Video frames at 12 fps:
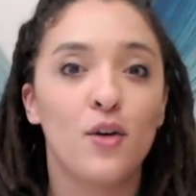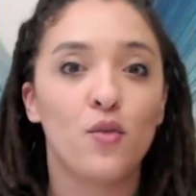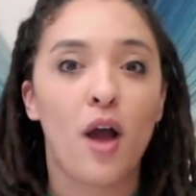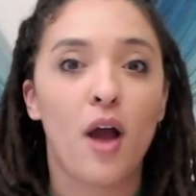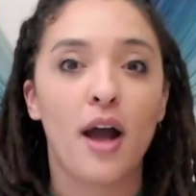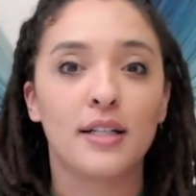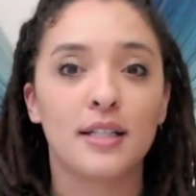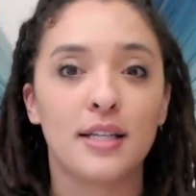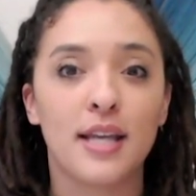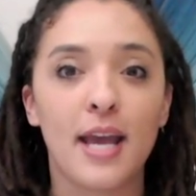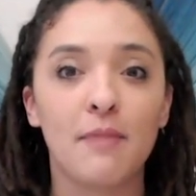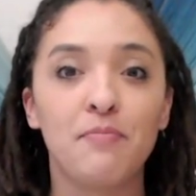rock
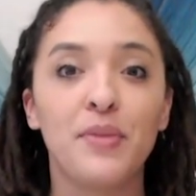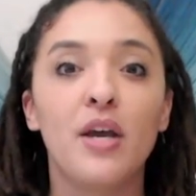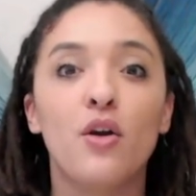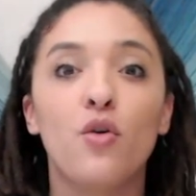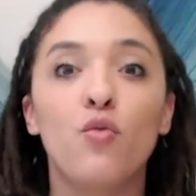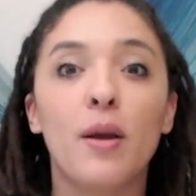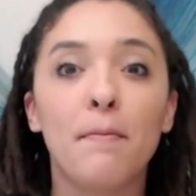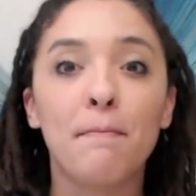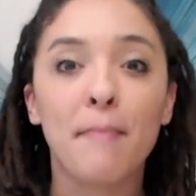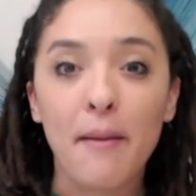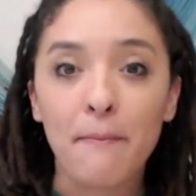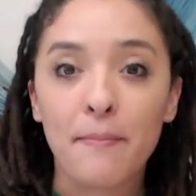today.
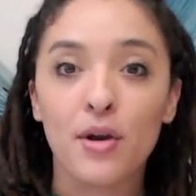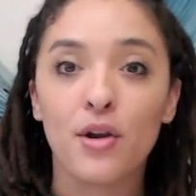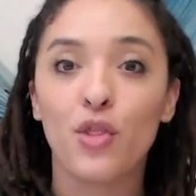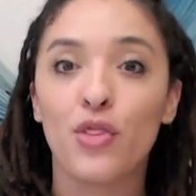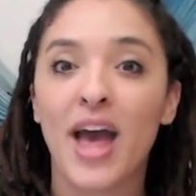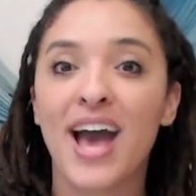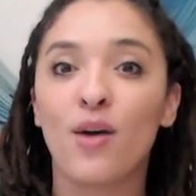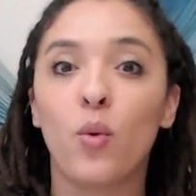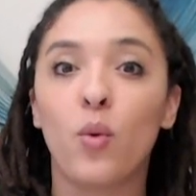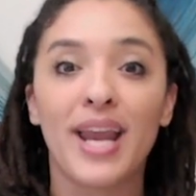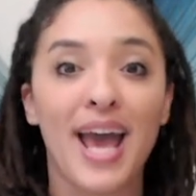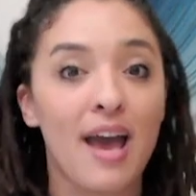Remember that
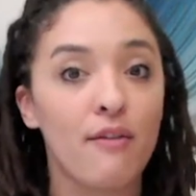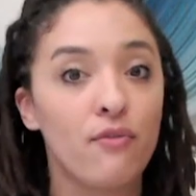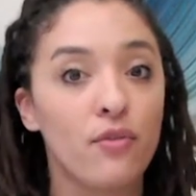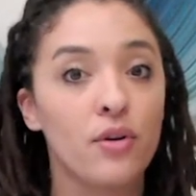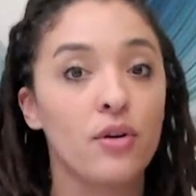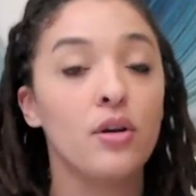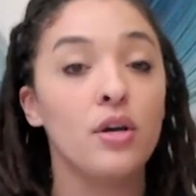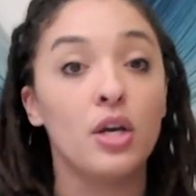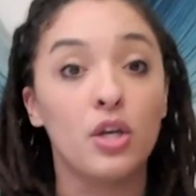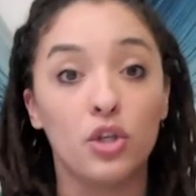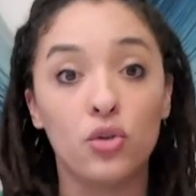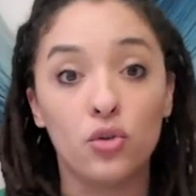whatever
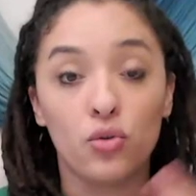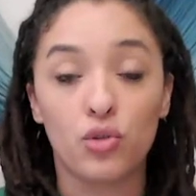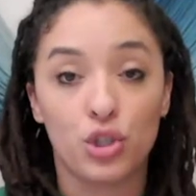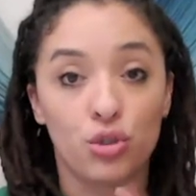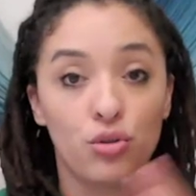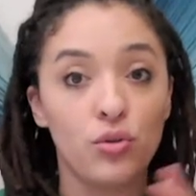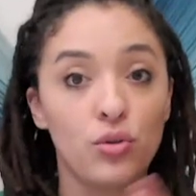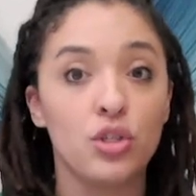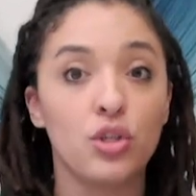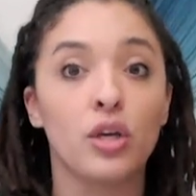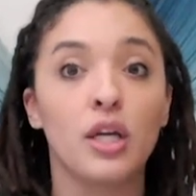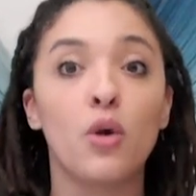you choose,
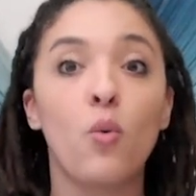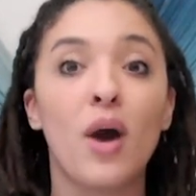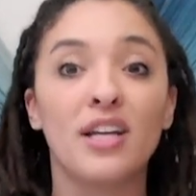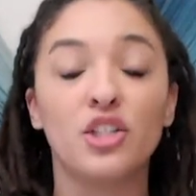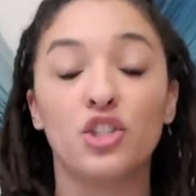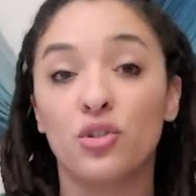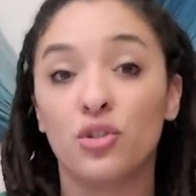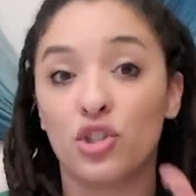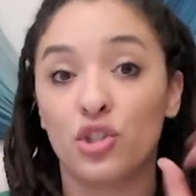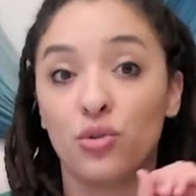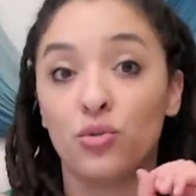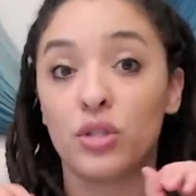you're going to want to
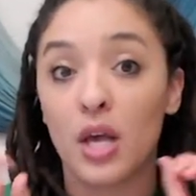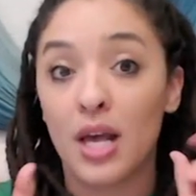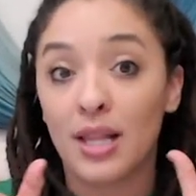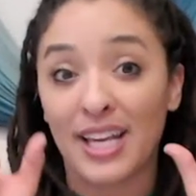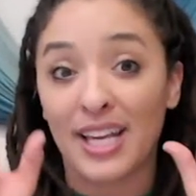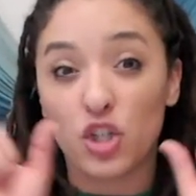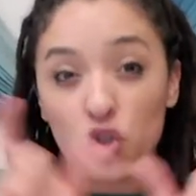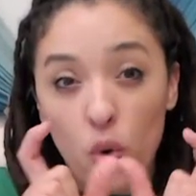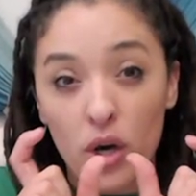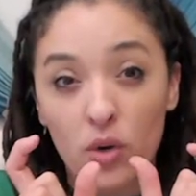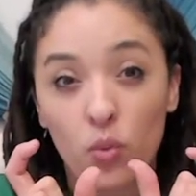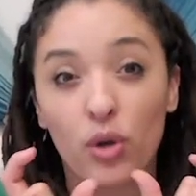choose like
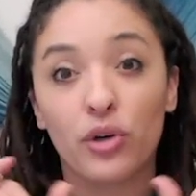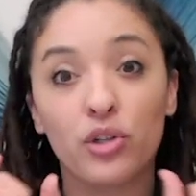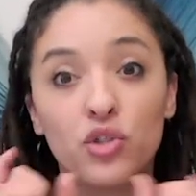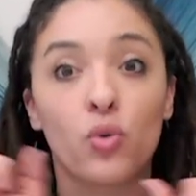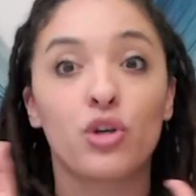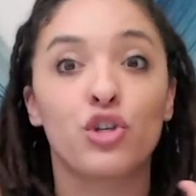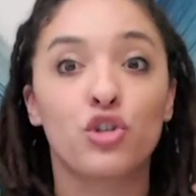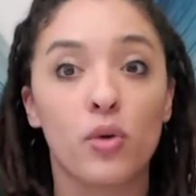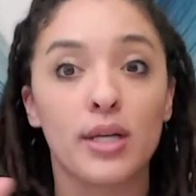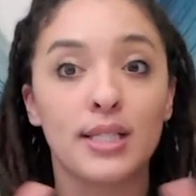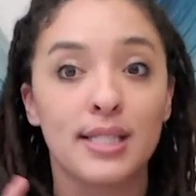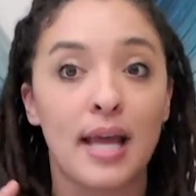short words or
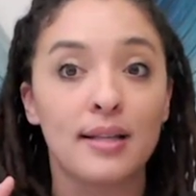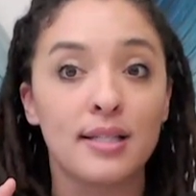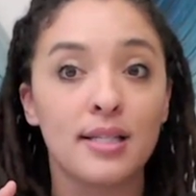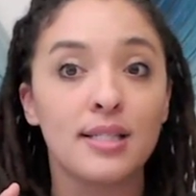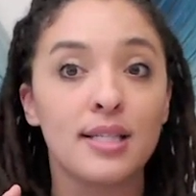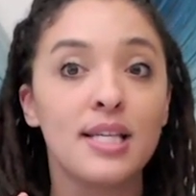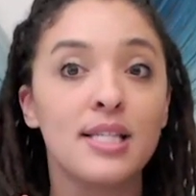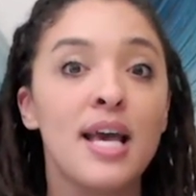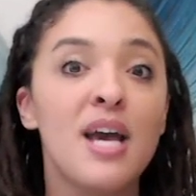short sentences,